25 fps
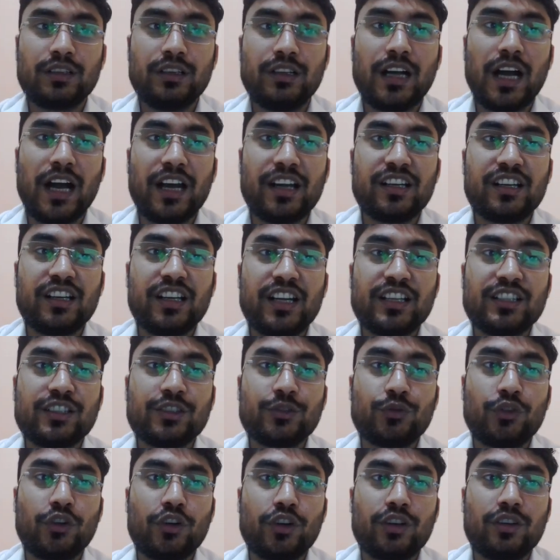
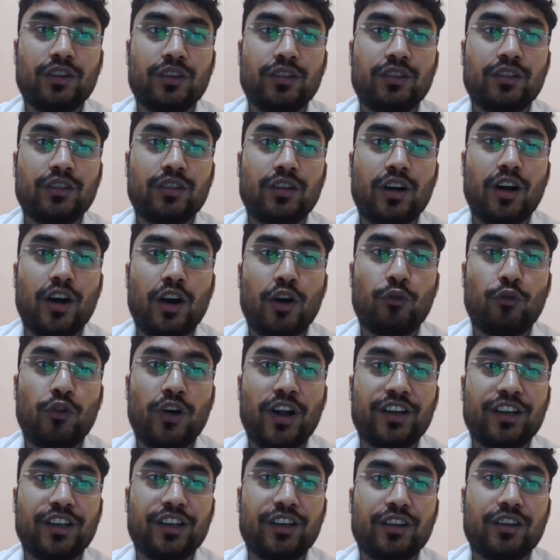Guidelines for
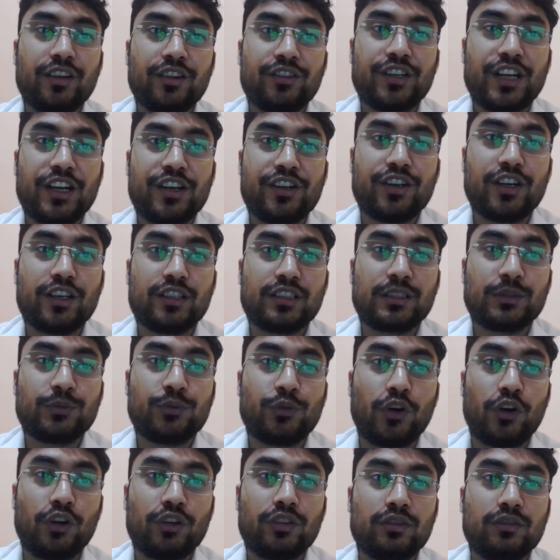awarding tenders
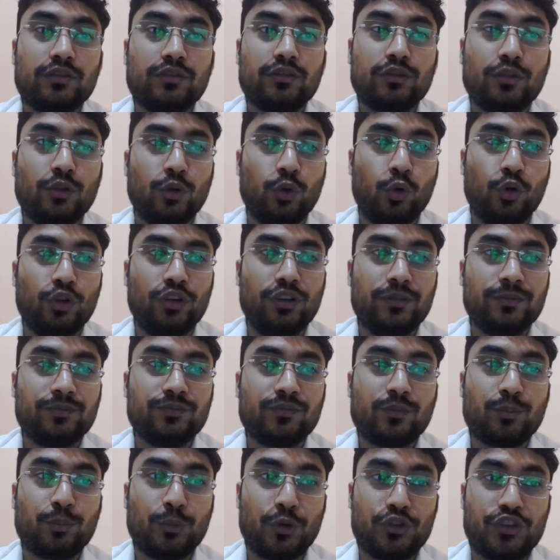for road
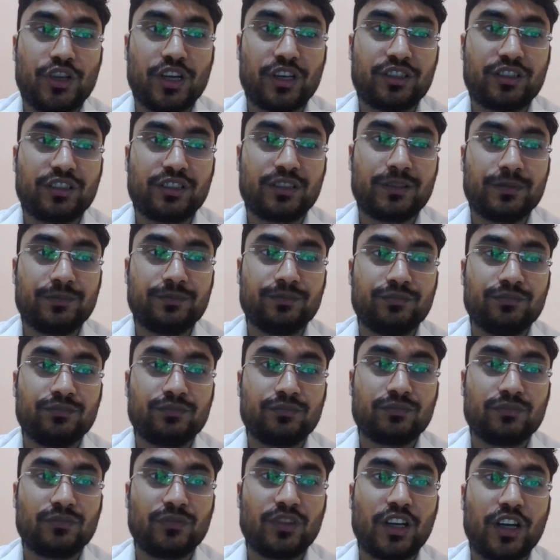projects.
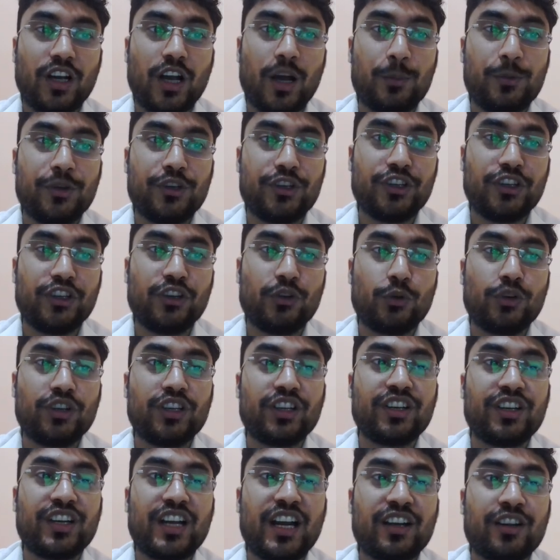The committee
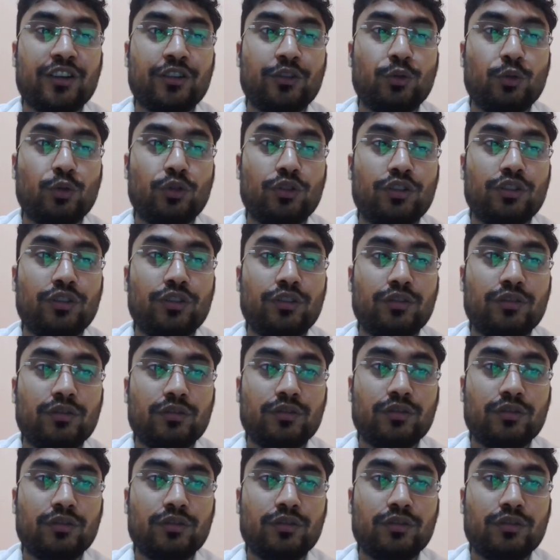noted that road